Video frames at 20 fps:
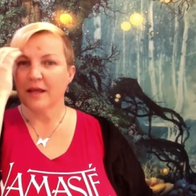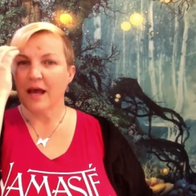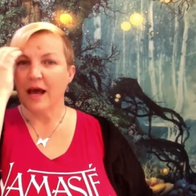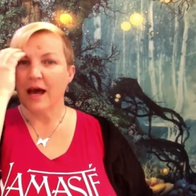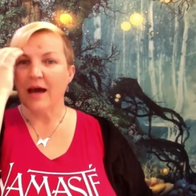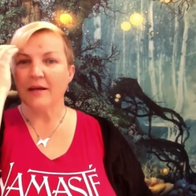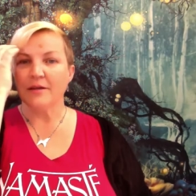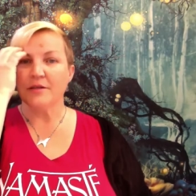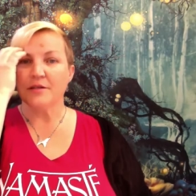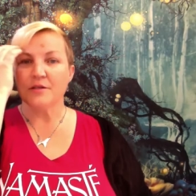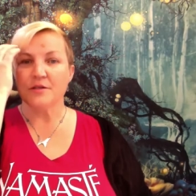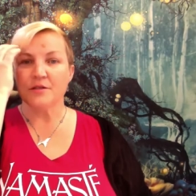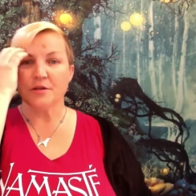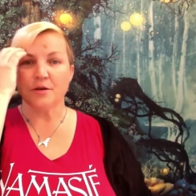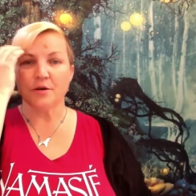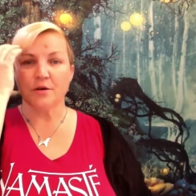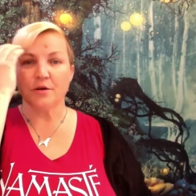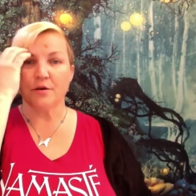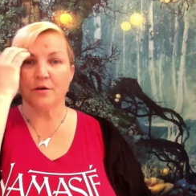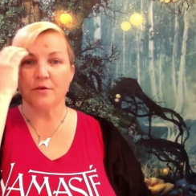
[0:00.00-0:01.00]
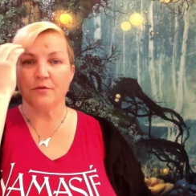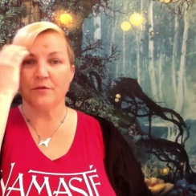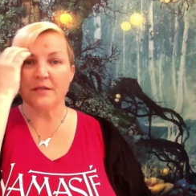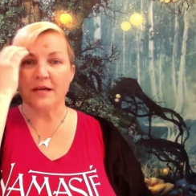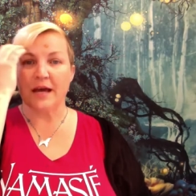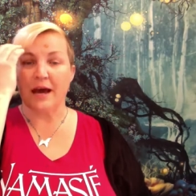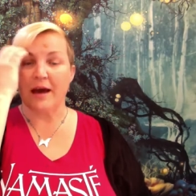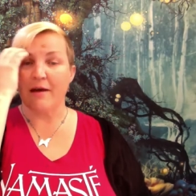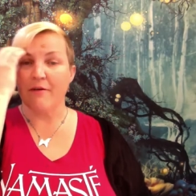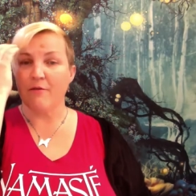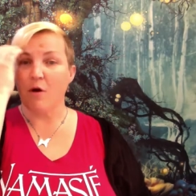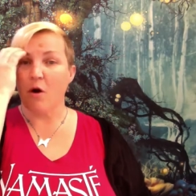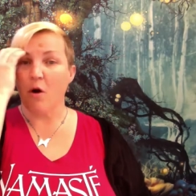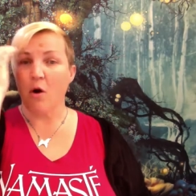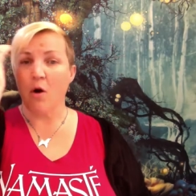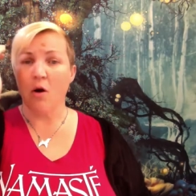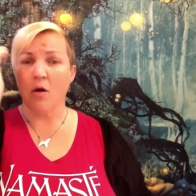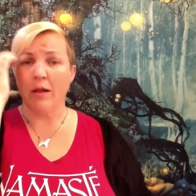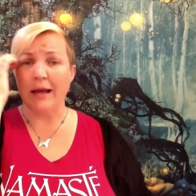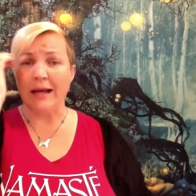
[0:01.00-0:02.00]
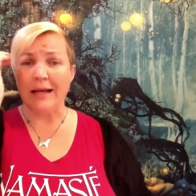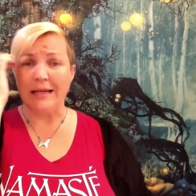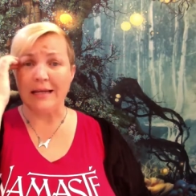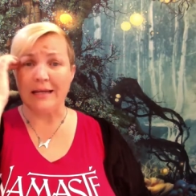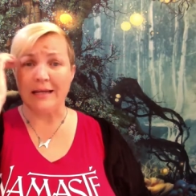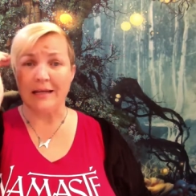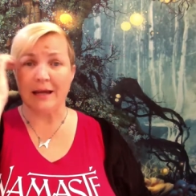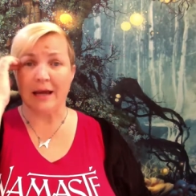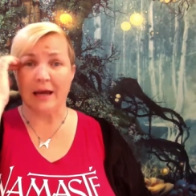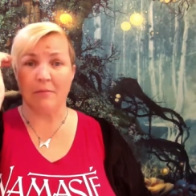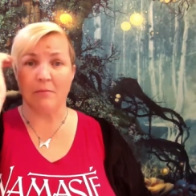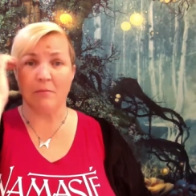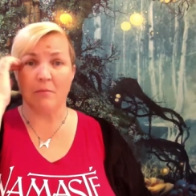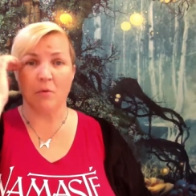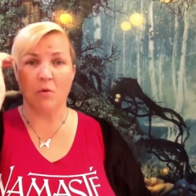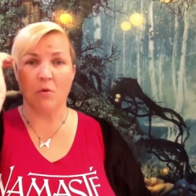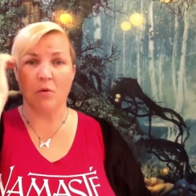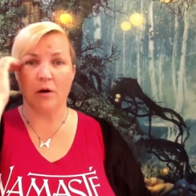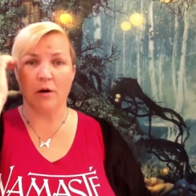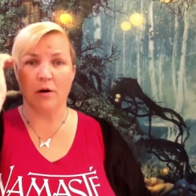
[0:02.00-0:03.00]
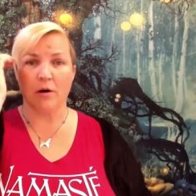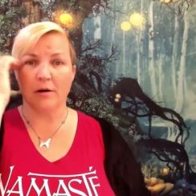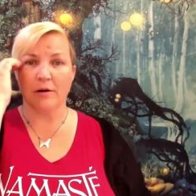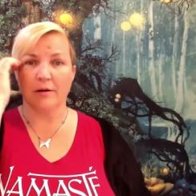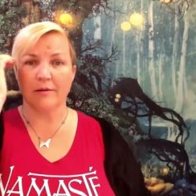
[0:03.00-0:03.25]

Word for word: I deserve to have all I need and more.